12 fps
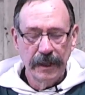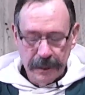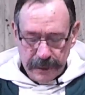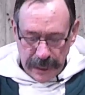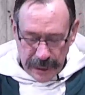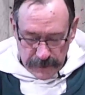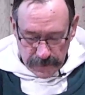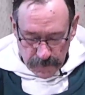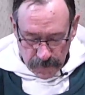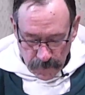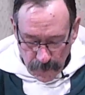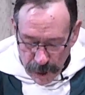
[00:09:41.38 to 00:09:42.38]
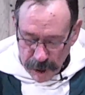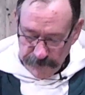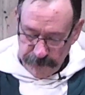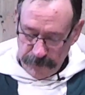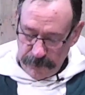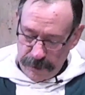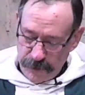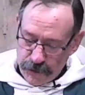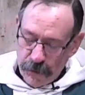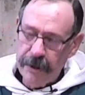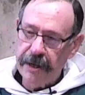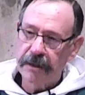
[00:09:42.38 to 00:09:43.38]
Not all of you
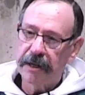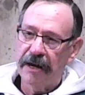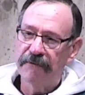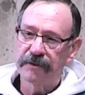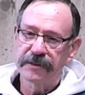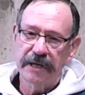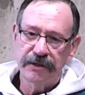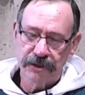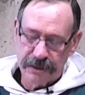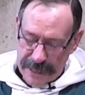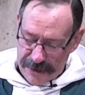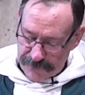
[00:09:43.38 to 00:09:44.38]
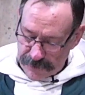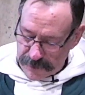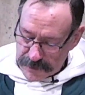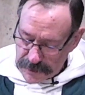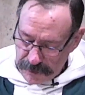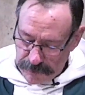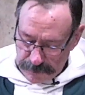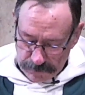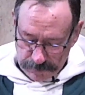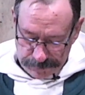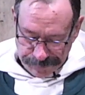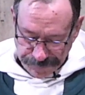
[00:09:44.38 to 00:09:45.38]
enjoy our conversations after the sermon,
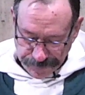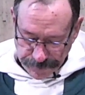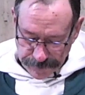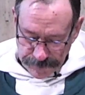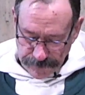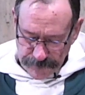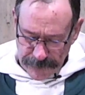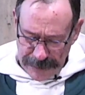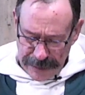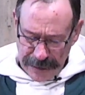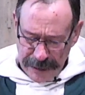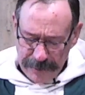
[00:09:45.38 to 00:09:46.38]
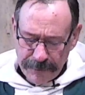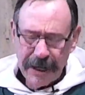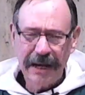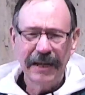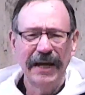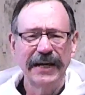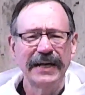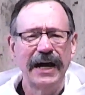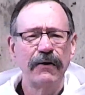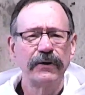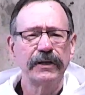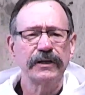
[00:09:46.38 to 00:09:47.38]
but I like
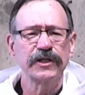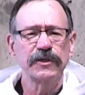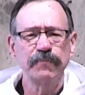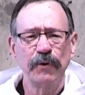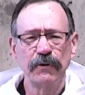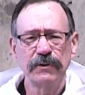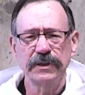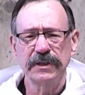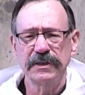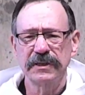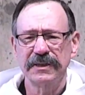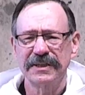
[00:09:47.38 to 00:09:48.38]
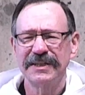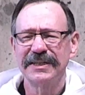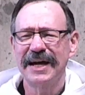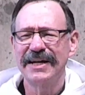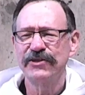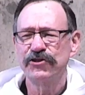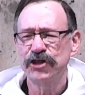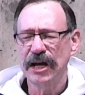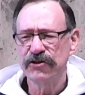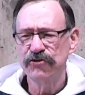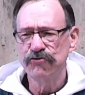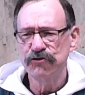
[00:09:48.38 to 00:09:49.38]
how it exposes the
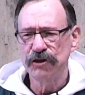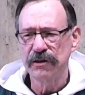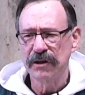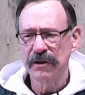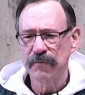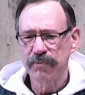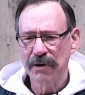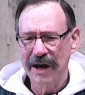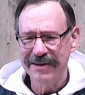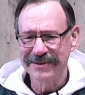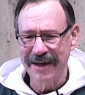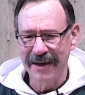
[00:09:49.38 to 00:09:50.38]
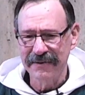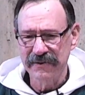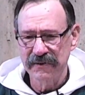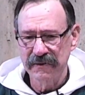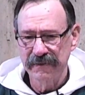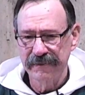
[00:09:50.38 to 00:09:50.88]
digestion process.